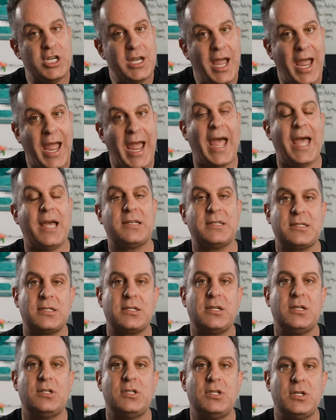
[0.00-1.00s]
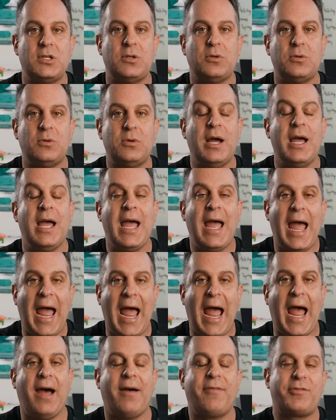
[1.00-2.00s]
has to do
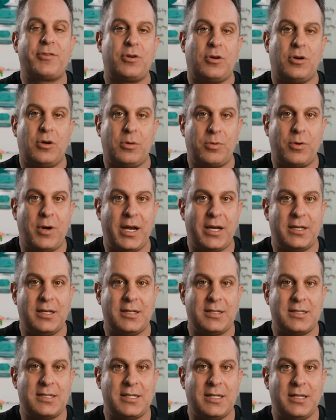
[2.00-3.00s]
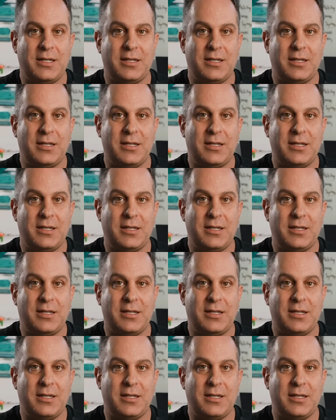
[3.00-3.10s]
after her pregnancy.